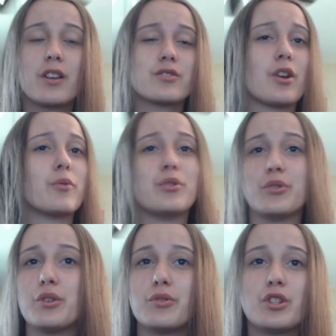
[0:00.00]
So new
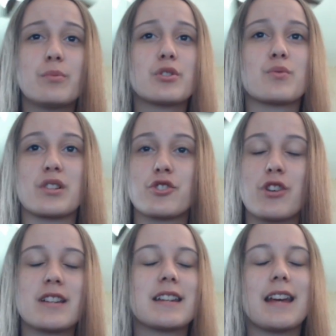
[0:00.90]
YouTubers, what's
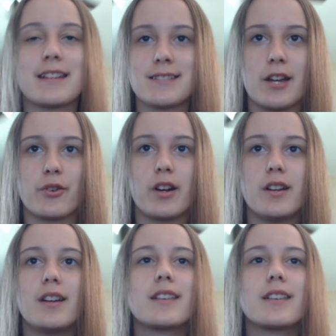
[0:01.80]
trending, etc.